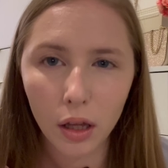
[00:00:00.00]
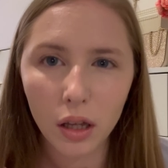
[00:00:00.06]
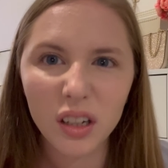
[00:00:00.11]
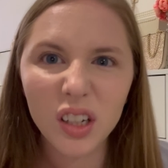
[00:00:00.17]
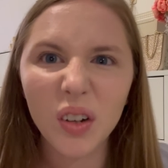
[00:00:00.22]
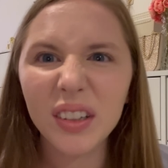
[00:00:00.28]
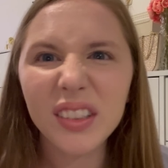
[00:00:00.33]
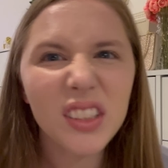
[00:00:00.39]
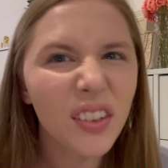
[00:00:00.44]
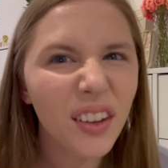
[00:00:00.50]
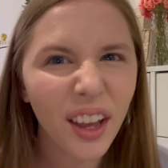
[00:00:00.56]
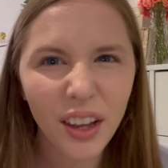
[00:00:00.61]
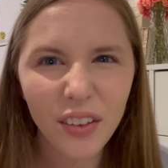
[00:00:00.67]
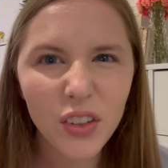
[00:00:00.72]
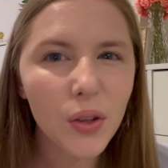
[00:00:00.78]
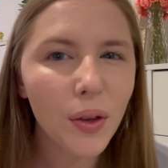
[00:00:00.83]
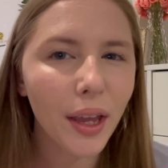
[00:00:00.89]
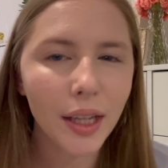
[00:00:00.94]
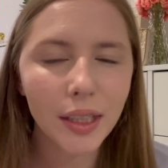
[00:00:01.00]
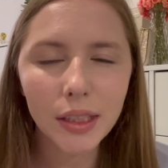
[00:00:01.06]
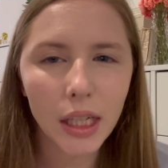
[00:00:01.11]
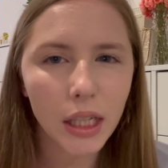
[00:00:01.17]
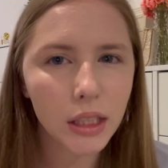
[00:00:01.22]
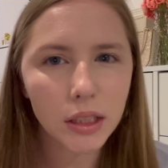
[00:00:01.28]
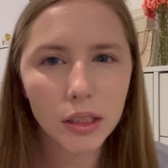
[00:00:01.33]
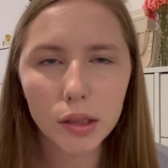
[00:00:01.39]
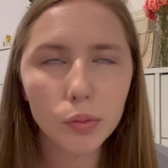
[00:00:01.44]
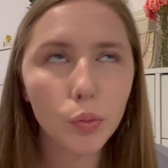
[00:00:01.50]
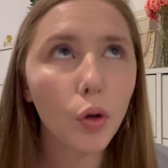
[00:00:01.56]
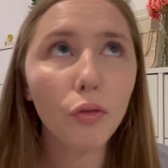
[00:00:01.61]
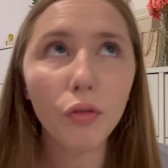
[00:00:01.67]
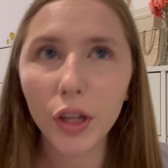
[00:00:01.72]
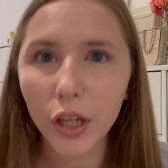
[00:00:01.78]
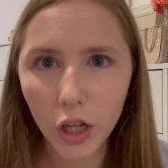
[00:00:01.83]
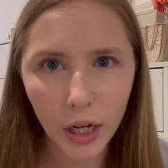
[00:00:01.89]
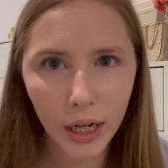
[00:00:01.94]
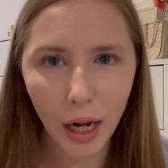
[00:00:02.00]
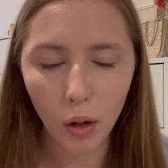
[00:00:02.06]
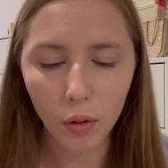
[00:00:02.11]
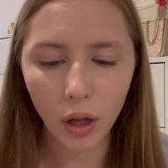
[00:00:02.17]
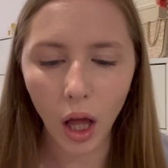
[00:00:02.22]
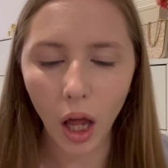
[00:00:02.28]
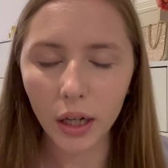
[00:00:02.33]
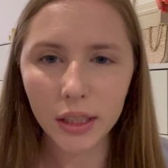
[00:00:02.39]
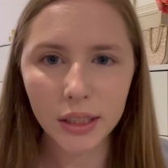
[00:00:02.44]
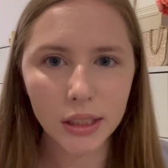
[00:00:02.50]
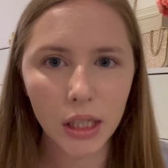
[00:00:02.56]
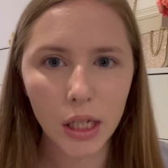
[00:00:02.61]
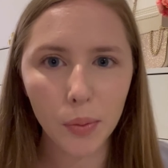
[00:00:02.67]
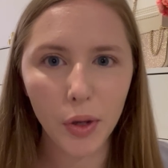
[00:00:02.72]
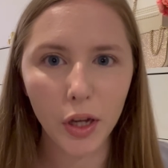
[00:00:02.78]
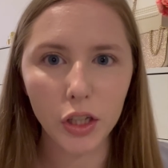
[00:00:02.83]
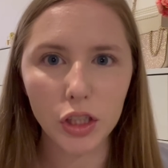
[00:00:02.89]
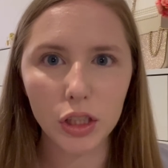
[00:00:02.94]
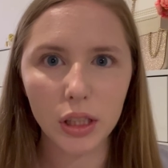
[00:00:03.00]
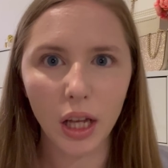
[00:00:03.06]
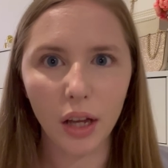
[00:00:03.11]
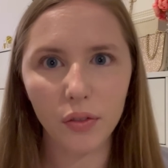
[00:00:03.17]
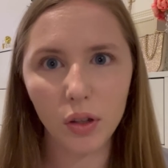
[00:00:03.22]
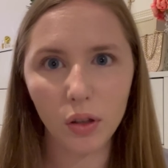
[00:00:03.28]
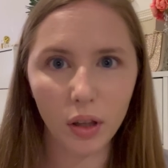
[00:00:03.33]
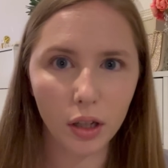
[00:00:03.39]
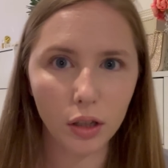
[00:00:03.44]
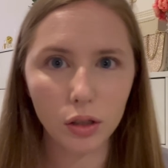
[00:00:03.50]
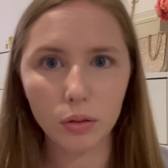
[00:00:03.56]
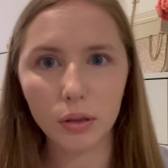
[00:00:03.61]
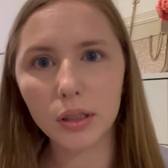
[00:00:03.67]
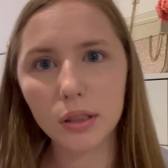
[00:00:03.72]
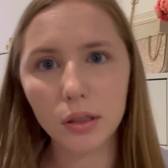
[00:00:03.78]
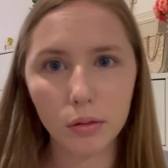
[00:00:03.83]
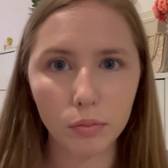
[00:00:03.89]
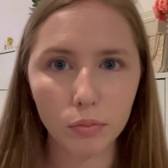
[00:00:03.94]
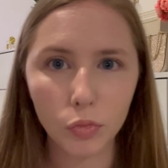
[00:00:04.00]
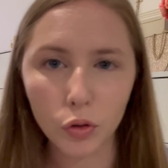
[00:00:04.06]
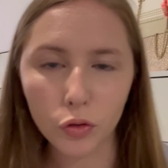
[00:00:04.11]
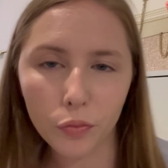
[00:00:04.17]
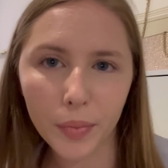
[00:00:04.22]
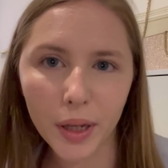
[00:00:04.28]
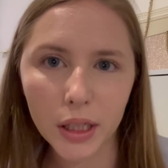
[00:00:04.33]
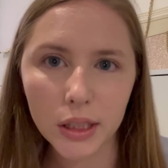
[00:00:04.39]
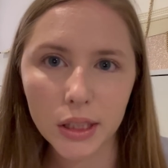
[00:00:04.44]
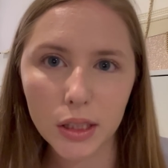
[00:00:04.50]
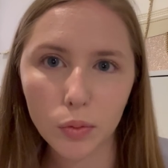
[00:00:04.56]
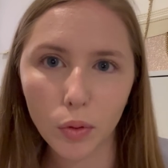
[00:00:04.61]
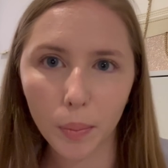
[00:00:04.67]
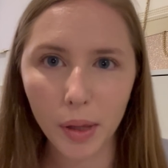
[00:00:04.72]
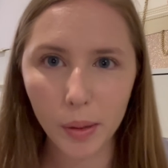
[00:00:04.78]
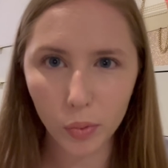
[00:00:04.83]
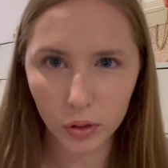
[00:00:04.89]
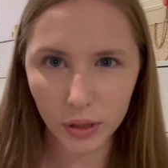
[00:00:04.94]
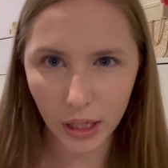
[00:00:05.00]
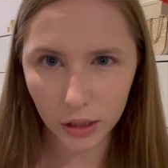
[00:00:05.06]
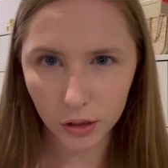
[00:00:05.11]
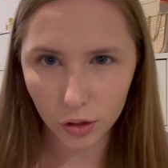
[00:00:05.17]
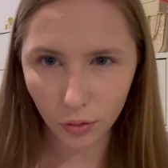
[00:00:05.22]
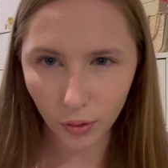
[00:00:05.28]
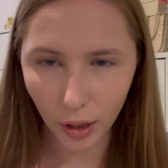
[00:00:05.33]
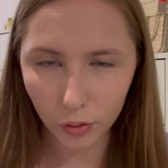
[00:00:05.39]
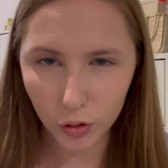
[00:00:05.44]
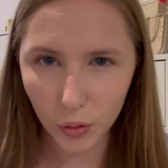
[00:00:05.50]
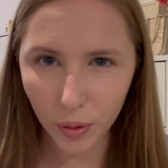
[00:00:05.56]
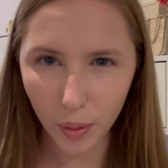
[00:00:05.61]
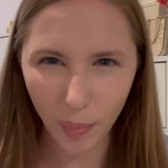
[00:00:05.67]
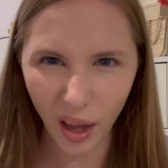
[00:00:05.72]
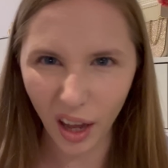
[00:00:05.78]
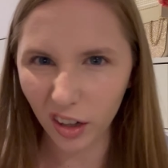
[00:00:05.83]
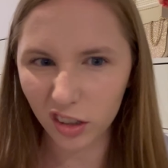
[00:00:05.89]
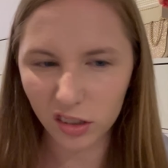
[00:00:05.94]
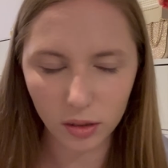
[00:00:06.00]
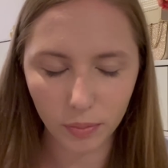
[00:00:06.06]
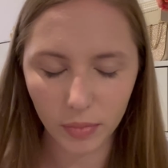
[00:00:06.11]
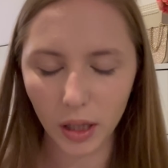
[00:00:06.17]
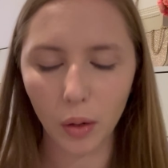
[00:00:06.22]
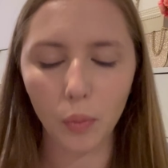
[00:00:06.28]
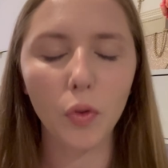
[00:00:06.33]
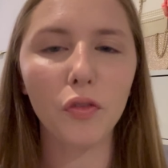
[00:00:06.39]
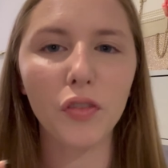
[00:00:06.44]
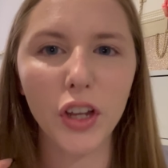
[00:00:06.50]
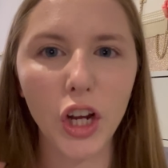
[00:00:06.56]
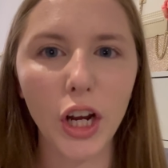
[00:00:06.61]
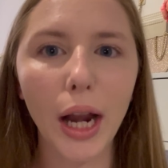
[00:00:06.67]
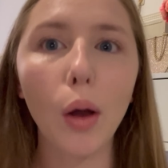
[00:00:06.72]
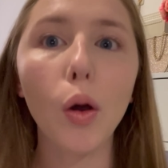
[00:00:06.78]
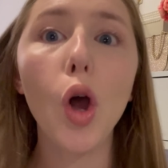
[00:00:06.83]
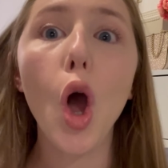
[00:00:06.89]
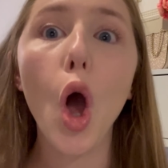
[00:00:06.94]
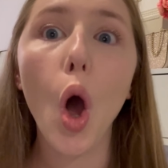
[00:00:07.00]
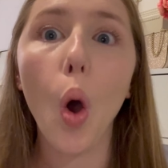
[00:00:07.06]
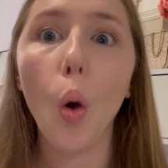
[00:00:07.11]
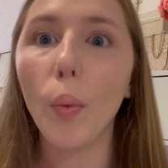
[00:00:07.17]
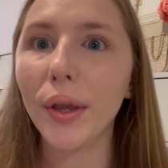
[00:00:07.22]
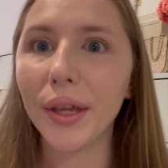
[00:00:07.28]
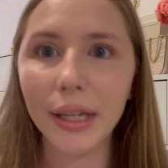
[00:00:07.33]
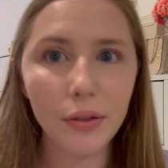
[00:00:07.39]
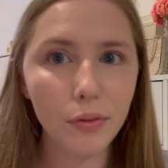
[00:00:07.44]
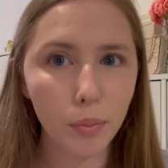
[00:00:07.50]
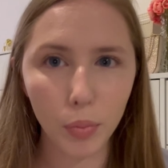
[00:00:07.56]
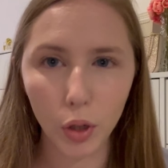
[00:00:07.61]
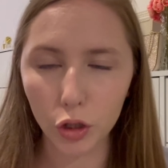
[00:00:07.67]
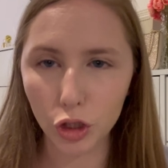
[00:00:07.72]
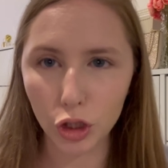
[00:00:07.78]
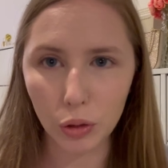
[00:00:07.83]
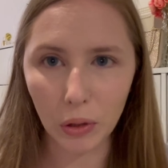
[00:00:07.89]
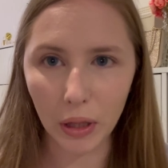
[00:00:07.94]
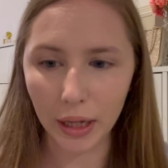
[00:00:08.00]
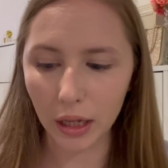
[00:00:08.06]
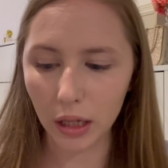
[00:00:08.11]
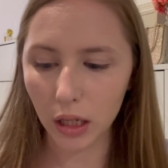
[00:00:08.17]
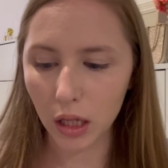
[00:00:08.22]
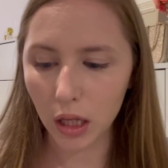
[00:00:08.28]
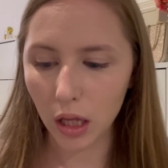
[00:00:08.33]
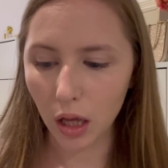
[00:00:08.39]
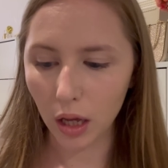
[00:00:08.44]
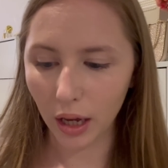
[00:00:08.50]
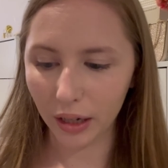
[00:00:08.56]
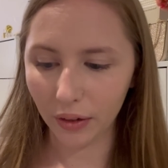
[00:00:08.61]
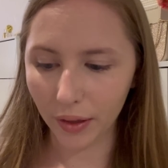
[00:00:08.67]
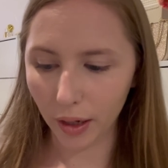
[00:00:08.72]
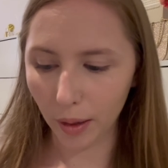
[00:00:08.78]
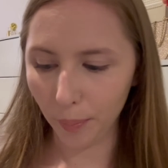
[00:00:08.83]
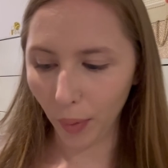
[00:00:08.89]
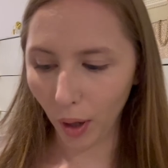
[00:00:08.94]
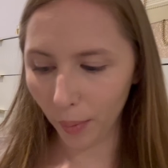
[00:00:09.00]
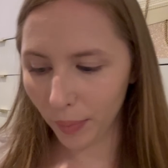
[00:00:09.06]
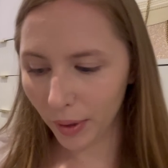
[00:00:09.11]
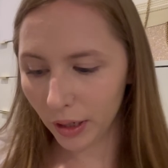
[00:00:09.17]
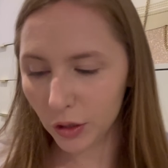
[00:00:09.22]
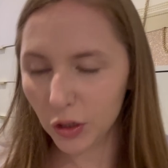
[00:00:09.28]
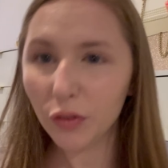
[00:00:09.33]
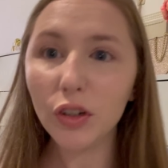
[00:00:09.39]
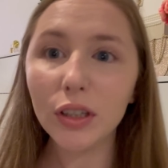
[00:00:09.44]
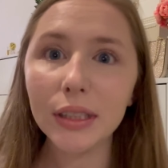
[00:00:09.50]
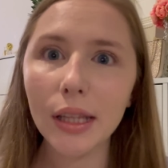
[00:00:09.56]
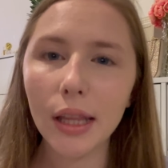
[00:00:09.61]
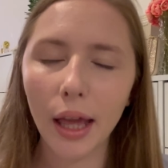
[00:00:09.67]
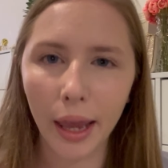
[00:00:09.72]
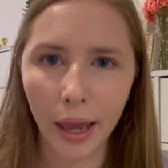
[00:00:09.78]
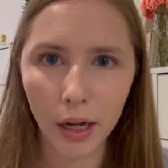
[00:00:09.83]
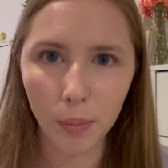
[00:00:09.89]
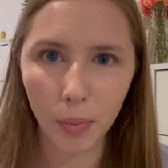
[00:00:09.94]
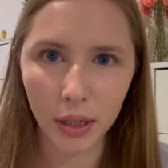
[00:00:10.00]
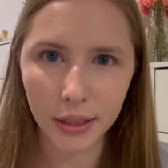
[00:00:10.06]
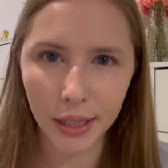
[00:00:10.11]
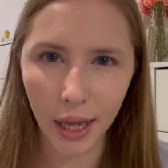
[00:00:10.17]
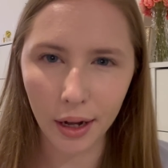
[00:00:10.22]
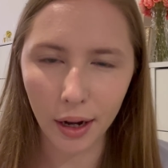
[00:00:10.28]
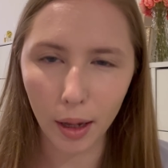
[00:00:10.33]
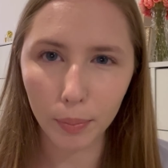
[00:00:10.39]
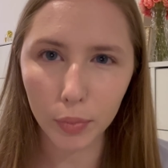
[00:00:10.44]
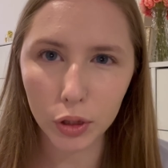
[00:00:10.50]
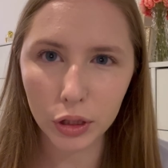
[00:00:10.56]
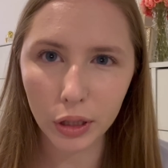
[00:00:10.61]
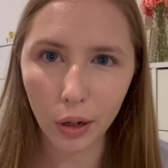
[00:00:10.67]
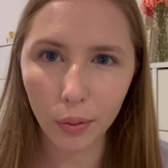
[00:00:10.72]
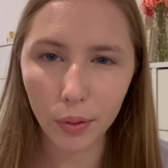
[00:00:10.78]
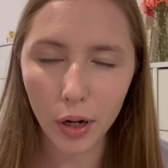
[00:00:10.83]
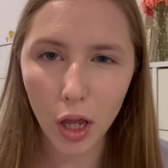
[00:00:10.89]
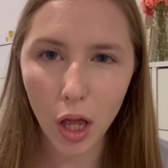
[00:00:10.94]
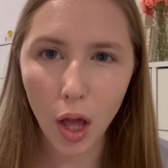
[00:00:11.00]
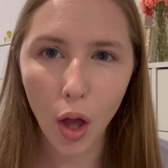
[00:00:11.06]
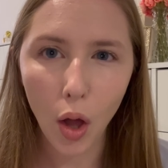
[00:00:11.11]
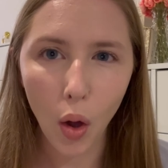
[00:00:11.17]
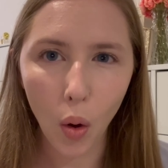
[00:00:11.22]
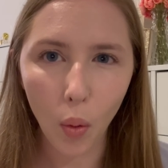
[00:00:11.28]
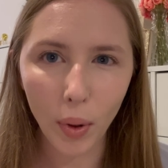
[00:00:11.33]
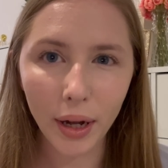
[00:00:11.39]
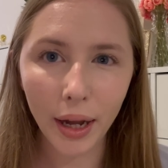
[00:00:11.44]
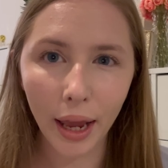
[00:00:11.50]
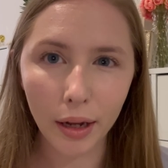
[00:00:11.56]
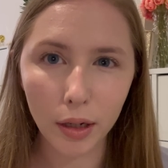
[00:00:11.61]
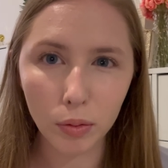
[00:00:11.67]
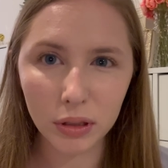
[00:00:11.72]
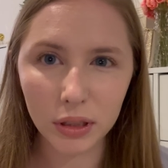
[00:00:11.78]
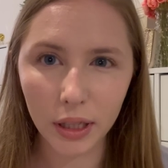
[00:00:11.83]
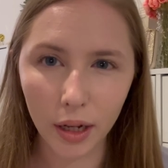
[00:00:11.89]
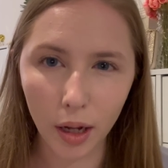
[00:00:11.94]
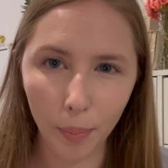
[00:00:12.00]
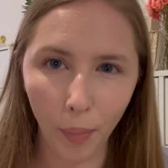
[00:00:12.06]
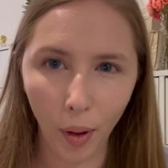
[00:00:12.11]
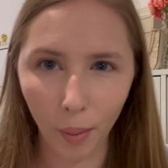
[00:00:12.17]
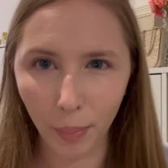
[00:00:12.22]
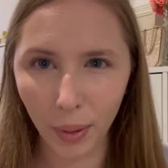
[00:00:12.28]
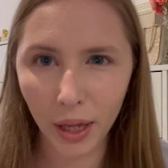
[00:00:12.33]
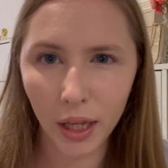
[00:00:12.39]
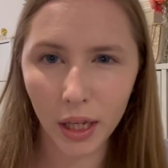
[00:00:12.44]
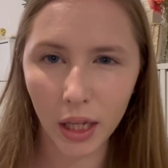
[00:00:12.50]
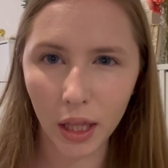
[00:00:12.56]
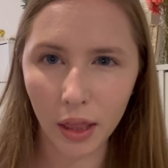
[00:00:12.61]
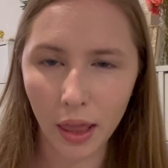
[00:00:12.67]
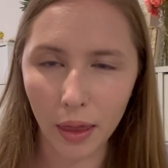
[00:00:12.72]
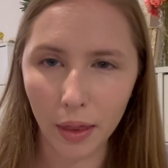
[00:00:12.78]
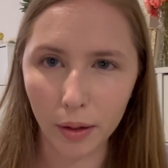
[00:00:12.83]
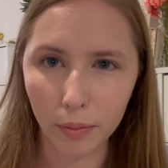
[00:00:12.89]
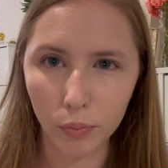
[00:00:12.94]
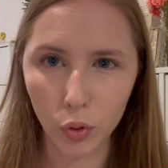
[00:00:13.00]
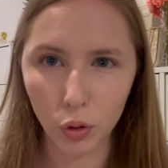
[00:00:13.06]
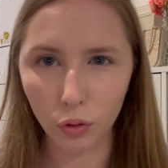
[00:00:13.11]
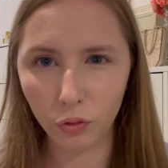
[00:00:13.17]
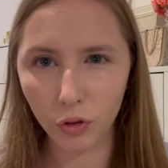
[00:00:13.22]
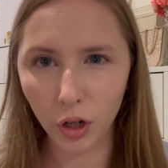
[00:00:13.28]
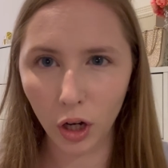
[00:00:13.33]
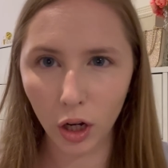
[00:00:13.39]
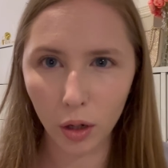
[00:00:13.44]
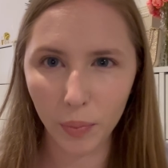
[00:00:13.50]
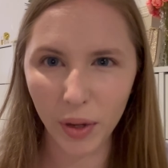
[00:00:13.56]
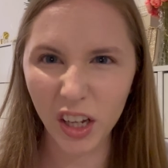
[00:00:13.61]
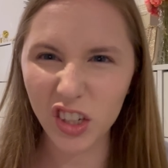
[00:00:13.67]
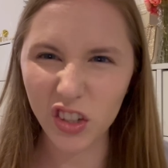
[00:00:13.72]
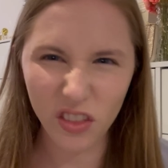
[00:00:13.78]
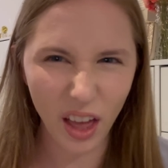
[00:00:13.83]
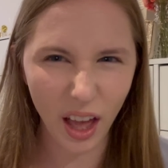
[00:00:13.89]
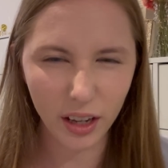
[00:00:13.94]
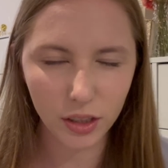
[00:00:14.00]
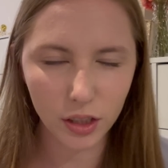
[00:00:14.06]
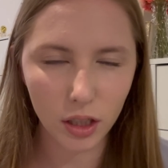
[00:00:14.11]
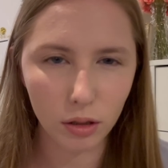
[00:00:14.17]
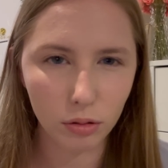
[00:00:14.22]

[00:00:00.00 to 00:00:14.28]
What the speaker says: No, it's okay if you can't dance. We'll figure it out. Honestly, we could just have you like doing some movements while people dance around you in the back or something. We'll figure it out. We can even put you like kind of like a puppet. Do you ever see that Hannah Montana episode when Hannah was like a puppet and they like moved her? We could do that too.